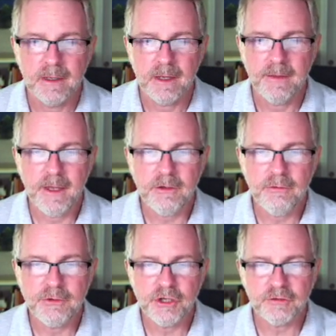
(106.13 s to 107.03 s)
And then you
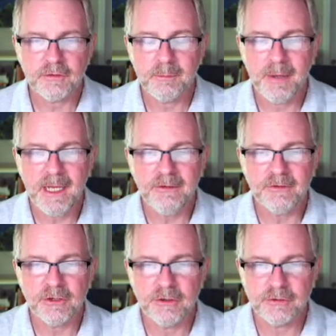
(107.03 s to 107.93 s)
just paste
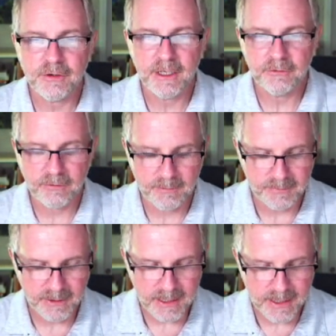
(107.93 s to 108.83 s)
your
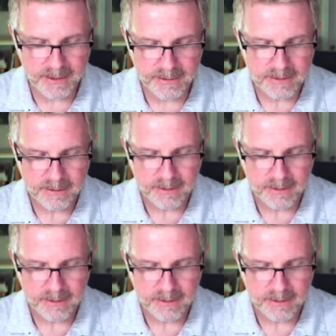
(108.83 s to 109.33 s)
transcript in.